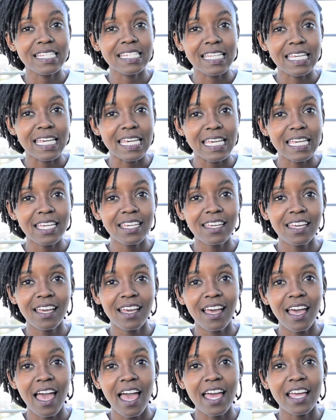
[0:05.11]
day
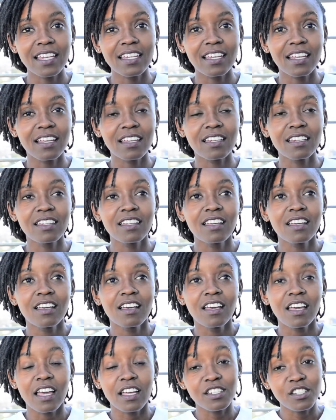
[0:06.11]
and
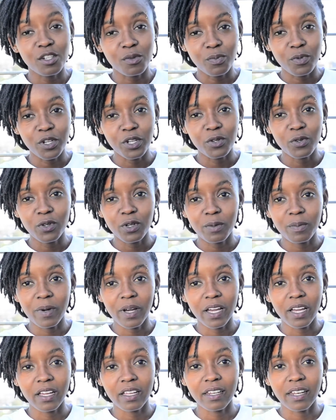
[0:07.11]
an entrepreneur
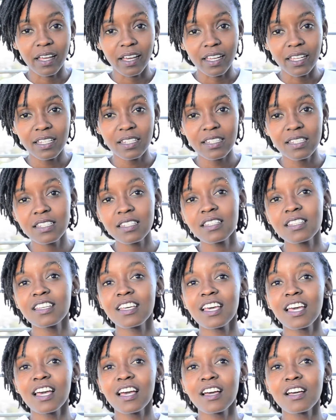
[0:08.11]
by night.
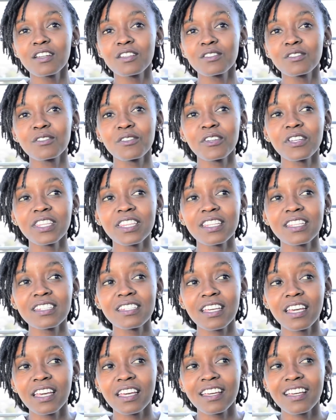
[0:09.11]
During the
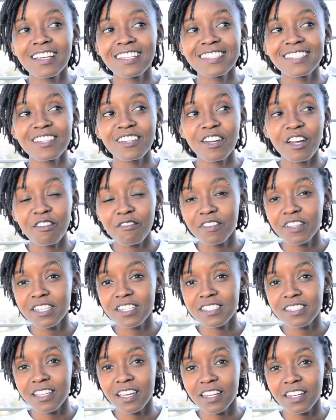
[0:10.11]
day, as a graphic
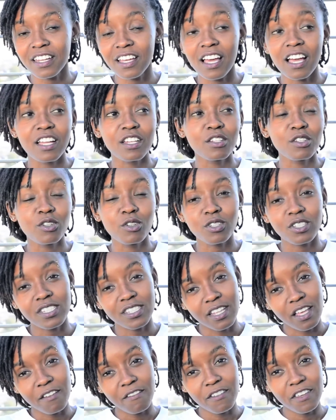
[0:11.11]
designer at
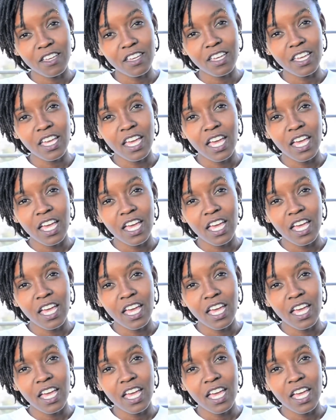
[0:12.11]
Savvy,